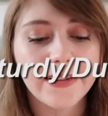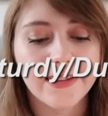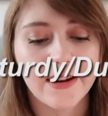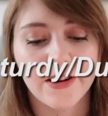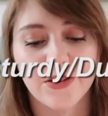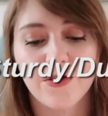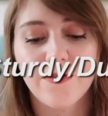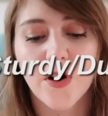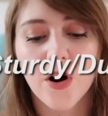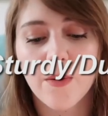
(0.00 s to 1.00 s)
is that it is
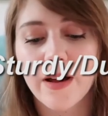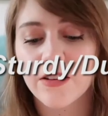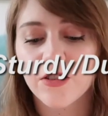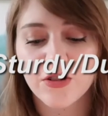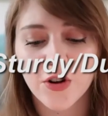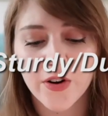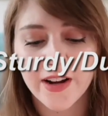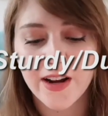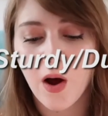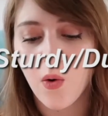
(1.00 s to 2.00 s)
firm and
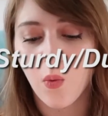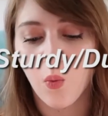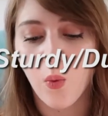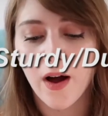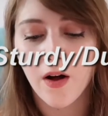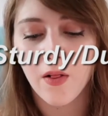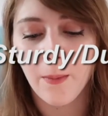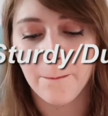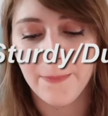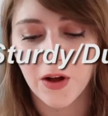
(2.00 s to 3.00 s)
sturdy,
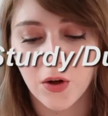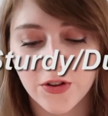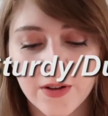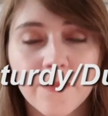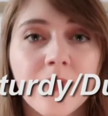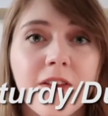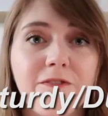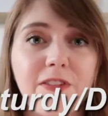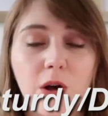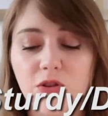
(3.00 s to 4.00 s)
well built,
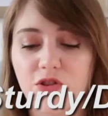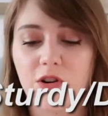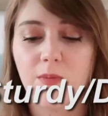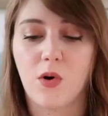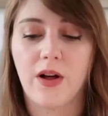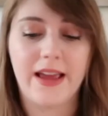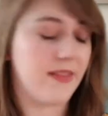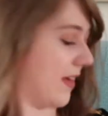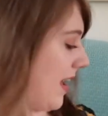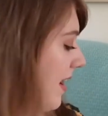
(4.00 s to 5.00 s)
feels durable
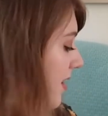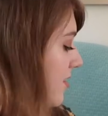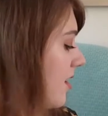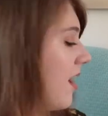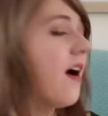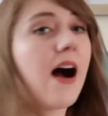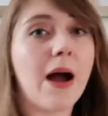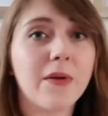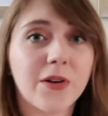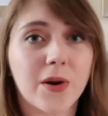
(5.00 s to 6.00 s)
in the hand.
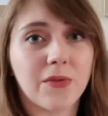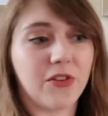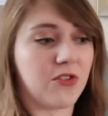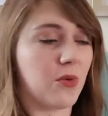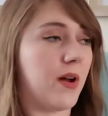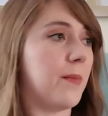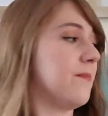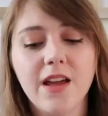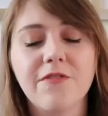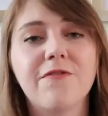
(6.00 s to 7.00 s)
I would agree with this one.
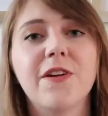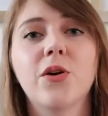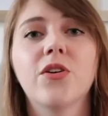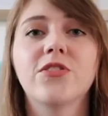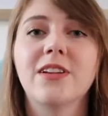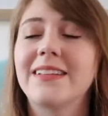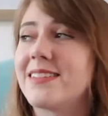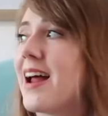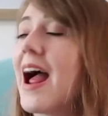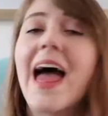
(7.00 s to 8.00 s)
It's
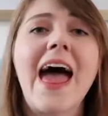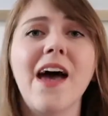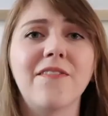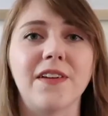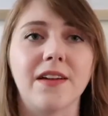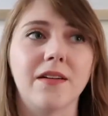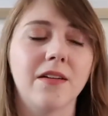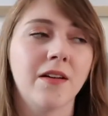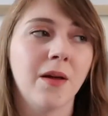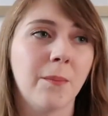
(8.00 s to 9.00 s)
not heavy,
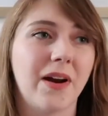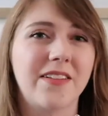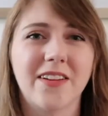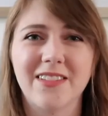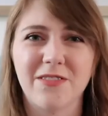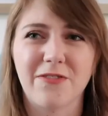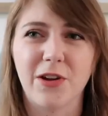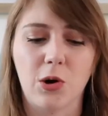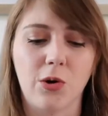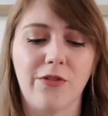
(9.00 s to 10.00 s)
but it doesn't
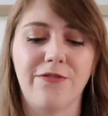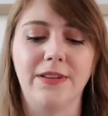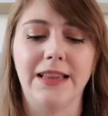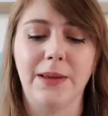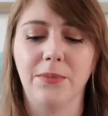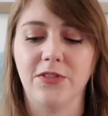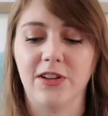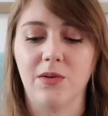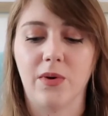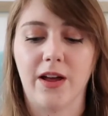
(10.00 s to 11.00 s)
feel
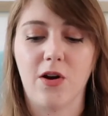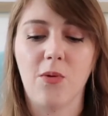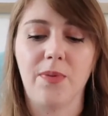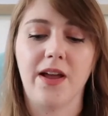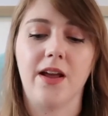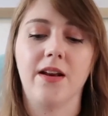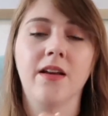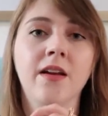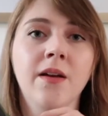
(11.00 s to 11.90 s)
flimsy. When I open,